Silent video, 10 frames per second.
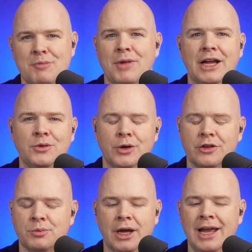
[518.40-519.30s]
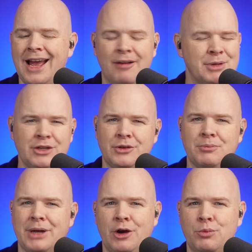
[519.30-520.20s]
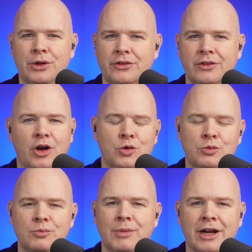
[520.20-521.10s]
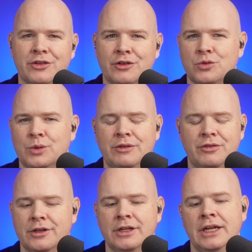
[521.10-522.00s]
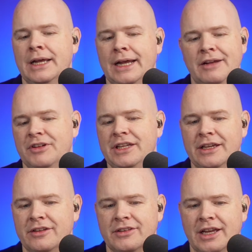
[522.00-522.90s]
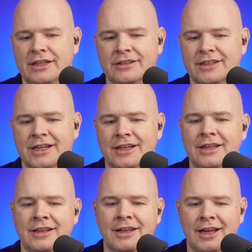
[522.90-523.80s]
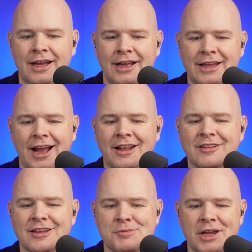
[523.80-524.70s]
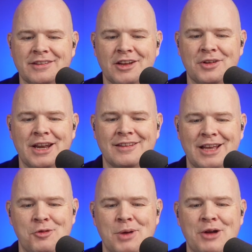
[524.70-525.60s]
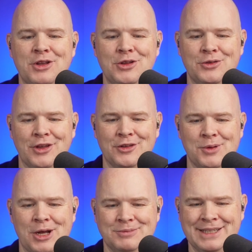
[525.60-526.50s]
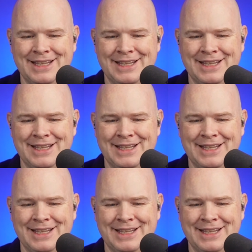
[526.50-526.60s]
mind works. But I've been using PowerPoint and the whole Microsoft suite for years, and I consider myself an Excel power user as well.